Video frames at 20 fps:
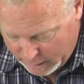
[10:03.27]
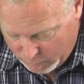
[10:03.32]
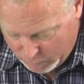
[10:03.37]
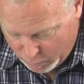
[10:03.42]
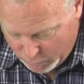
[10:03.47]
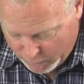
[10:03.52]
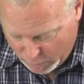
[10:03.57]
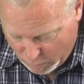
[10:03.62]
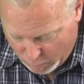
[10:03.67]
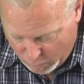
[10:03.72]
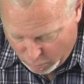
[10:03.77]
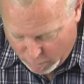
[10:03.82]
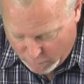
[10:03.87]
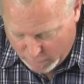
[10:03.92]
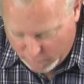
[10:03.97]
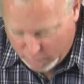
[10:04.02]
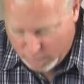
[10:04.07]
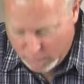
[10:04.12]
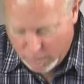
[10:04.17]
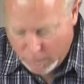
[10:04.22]
and we don't
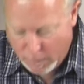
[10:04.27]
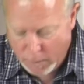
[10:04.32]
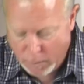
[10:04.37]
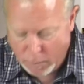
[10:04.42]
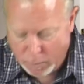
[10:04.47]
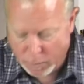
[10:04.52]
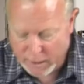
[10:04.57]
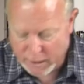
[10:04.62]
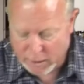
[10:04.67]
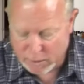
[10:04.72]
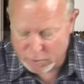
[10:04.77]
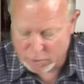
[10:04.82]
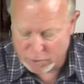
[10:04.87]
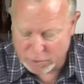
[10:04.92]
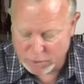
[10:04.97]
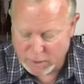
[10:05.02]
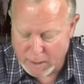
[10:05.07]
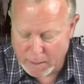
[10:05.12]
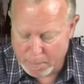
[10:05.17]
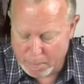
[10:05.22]
want to, we can
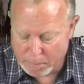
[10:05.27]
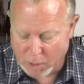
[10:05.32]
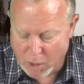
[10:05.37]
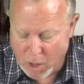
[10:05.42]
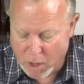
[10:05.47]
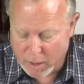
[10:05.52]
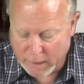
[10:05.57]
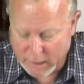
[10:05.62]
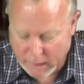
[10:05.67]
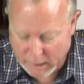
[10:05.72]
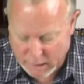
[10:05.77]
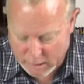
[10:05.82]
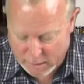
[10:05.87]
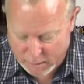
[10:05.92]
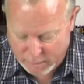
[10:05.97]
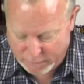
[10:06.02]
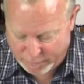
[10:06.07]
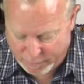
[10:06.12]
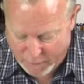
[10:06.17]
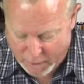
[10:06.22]
skip blocking in
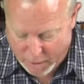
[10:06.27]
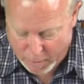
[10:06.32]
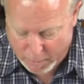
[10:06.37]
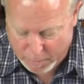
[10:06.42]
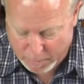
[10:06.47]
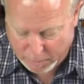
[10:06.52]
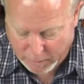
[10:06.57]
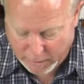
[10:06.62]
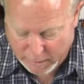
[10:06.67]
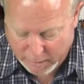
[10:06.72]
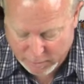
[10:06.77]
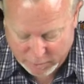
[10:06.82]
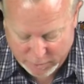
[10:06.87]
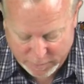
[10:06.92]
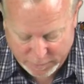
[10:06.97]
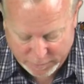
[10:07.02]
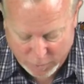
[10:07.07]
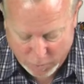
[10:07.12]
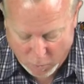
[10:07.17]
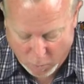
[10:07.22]
the fireplace
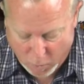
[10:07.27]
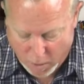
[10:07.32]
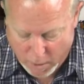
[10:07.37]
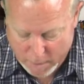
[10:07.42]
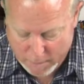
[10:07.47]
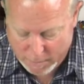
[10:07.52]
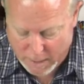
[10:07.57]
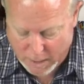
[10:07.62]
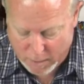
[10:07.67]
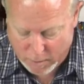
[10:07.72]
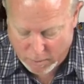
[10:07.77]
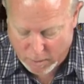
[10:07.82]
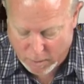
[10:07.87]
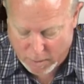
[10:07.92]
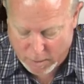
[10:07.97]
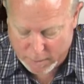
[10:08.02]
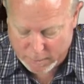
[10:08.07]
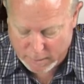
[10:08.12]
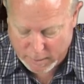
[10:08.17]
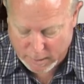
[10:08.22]
if you want. Now
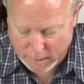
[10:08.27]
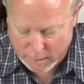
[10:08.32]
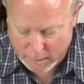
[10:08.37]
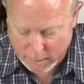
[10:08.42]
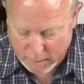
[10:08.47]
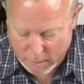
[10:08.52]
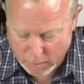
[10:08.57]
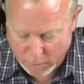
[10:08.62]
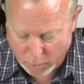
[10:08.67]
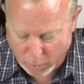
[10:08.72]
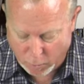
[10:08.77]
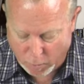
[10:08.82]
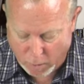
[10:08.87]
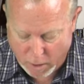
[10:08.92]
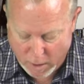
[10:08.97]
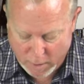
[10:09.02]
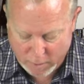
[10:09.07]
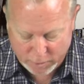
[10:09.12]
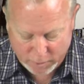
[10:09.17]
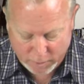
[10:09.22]
on the
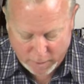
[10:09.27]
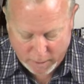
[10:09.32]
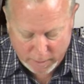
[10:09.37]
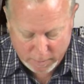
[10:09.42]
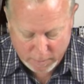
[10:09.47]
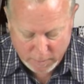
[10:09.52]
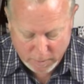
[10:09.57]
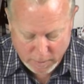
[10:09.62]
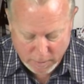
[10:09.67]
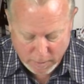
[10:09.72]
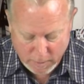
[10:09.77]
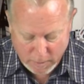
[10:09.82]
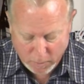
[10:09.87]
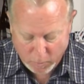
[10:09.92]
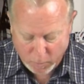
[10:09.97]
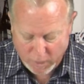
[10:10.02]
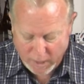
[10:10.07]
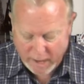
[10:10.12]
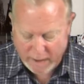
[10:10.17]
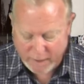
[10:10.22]
garage side,
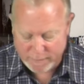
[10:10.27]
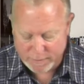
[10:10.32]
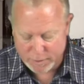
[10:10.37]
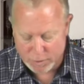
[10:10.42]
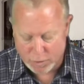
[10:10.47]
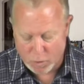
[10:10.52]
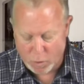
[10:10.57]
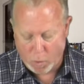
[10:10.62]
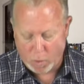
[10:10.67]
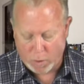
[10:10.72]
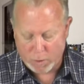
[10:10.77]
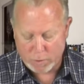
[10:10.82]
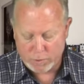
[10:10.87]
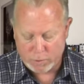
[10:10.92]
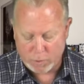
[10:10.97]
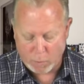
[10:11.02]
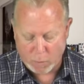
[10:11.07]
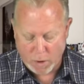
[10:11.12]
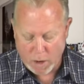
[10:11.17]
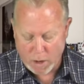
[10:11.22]
we have a door,
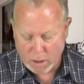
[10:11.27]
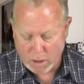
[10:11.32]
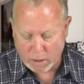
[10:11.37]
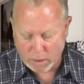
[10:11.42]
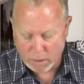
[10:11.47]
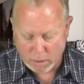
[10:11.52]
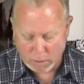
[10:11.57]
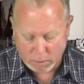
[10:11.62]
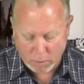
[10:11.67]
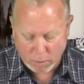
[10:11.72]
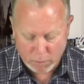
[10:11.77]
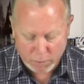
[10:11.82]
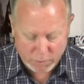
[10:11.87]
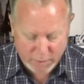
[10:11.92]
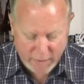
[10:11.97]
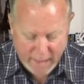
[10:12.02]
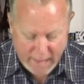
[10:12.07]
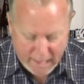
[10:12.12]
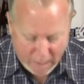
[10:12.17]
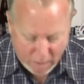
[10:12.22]
so we're not going to close
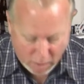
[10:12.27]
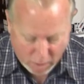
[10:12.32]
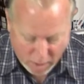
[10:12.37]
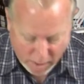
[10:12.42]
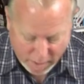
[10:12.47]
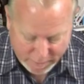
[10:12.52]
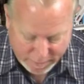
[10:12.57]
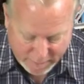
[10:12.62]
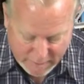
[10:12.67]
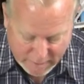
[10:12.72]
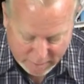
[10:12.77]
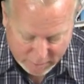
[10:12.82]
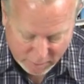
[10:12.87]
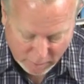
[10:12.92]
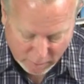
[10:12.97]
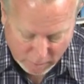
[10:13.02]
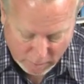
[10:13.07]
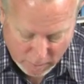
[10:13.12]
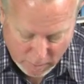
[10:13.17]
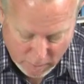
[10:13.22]
that off. That's
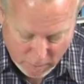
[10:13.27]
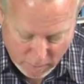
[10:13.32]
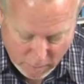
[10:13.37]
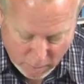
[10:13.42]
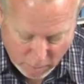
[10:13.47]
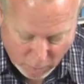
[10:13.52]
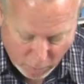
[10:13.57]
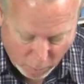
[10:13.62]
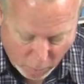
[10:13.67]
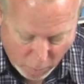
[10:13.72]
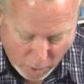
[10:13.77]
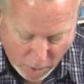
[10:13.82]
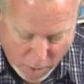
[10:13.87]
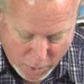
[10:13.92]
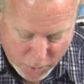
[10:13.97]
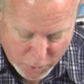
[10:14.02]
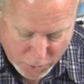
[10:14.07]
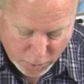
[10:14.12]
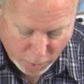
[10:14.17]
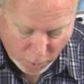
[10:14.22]
a
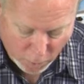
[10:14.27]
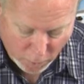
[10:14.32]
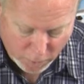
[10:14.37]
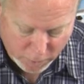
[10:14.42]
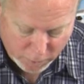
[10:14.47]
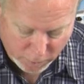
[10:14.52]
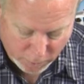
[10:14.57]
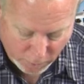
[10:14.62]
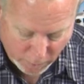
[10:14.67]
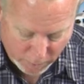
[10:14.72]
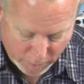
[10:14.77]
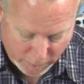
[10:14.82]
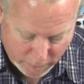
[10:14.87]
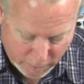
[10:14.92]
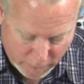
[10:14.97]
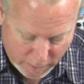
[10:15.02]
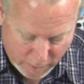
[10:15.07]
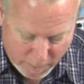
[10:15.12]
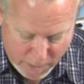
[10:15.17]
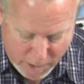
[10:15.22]
garage door, so we're going
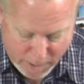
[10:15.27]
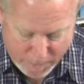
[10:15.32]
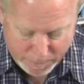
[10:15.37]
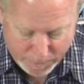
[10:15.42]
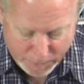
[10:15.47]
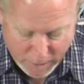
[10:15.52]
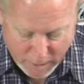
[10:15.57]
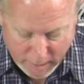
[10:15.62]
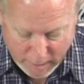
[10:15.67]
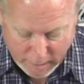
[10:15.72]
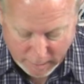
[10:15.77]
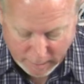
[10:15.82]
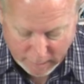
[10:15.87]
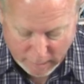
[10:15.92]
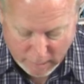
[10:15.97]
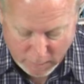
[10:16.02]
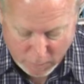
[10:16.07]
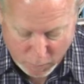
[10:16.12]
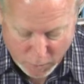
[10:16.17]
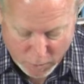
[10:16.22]
to come up, and
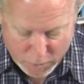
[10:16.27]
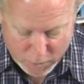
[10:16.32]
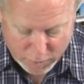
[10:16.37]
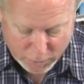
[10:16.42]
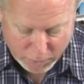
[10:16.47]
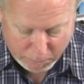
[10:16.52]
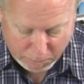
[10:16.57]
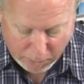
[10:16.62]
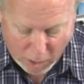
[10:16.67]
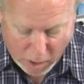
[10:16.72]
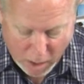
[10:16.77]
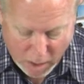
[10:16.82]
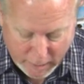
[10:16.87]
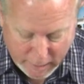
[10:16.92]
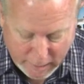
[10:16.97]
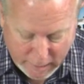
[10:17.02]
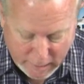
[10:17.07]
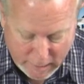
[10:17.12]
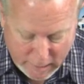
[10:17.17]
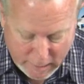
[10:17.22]
again, we're just
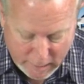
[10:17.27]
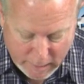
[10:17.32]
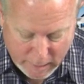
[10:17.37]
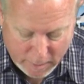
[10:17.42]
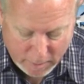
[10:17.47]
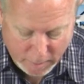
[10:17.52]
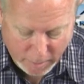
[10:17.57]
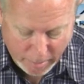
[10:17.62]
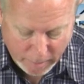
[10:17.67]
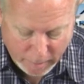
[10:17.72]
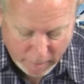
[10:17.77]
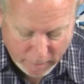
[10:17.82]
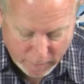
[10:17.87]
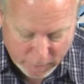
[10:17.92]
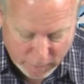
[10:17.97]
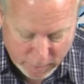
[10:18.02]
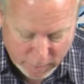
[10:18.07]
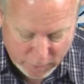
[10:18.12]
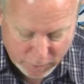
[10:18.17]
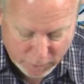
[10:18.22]
blocking it in.
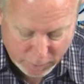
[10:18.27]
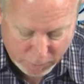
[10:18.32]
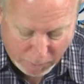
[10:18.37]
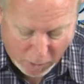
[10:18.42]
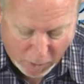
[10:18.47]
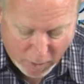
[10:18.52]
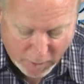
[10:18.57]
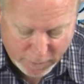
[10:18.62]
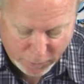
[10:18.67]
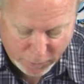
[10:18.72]
This is part